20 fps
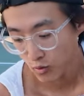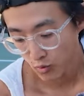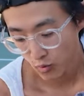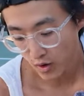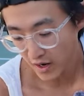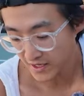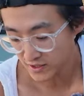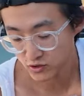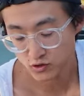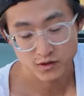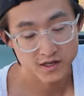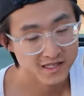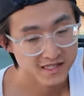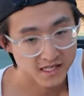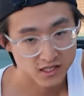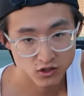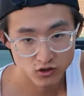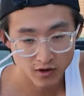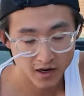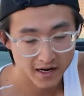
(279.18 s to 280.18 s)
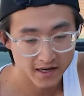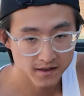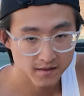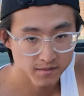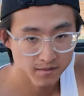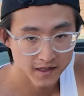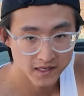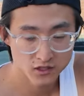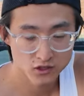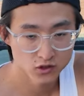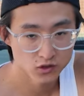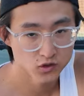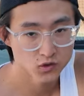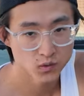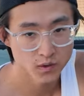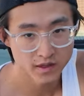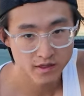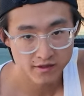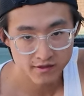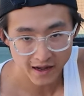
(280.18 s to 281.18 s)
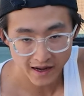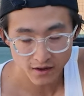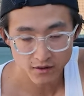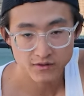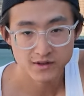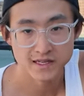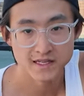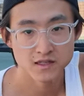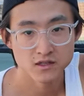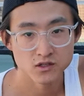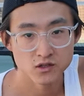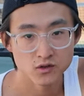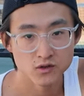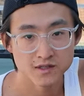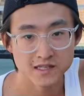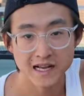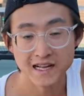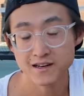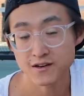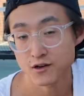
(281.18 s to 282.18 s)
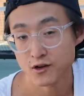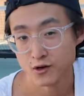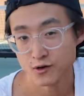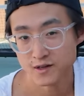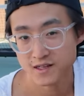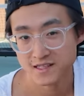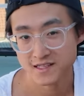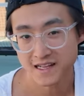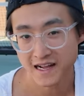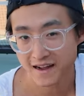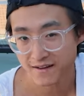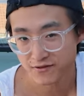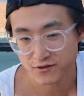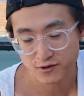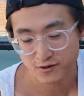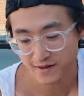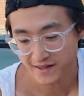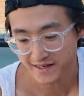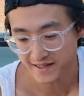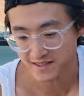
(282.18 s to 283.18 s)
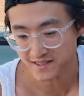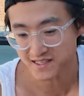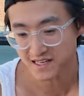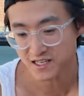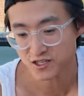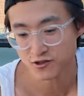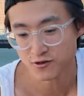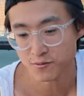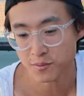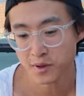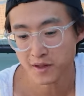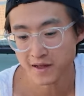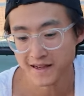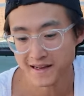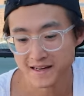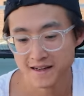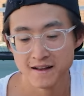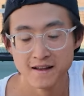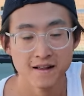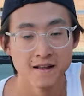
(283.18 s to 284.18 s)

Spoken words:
As soon as I tried my shoes without the insoles, I noticed after like a session of playing,